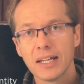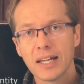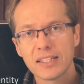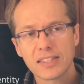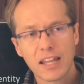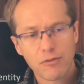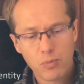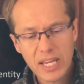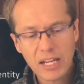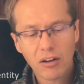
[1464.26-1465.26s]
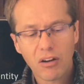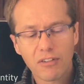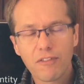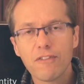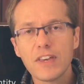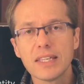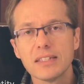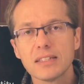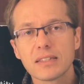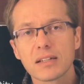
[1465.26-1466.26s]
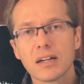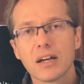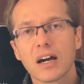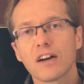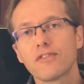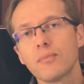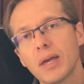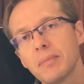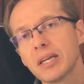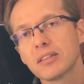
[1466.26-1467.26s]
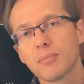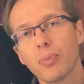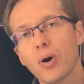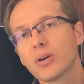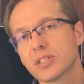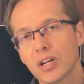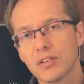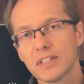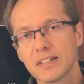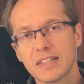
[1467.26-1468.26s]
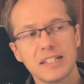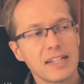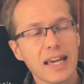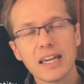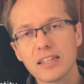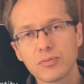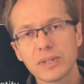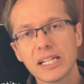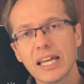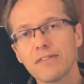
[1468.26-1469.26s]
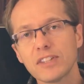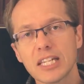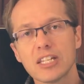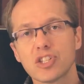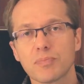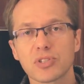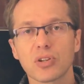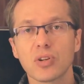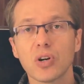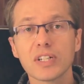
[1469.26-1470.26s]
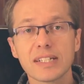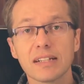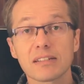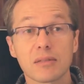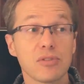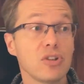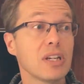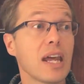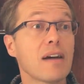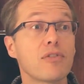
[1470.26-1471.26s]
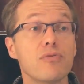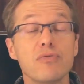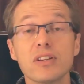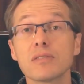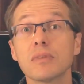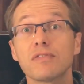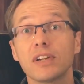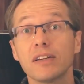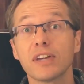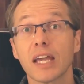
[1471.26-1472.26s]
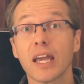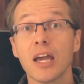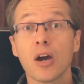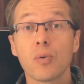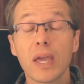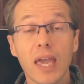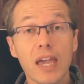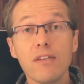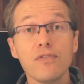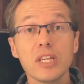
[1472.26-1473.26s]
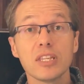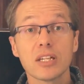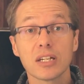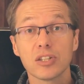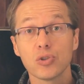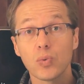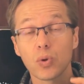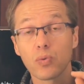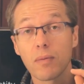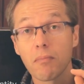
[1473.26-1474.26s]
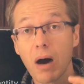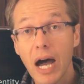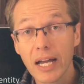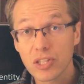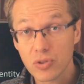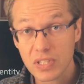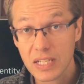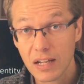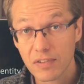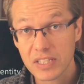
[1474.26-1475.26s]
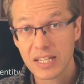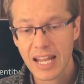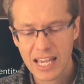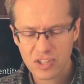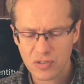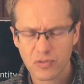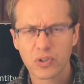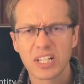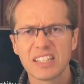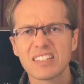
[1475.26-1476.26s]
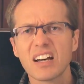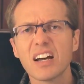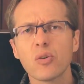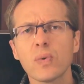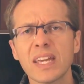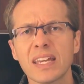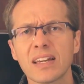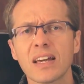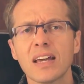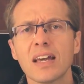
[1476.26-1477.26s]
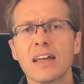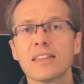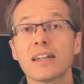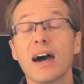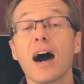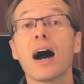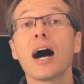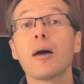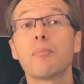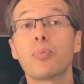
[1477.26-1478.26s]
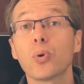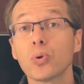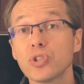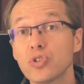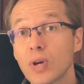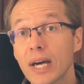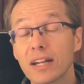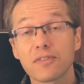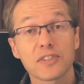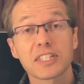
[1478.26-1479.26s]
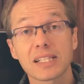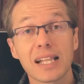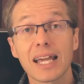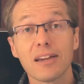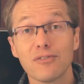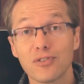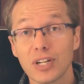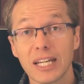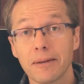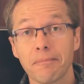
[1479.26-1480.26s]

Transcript: It's that week-long feast of remembering the Passover, the day that we left Egypt. So God tells them, you're going to have a rhythm of living where every year you will remind yourself as a nation for an entire week that I brought you out of slavery.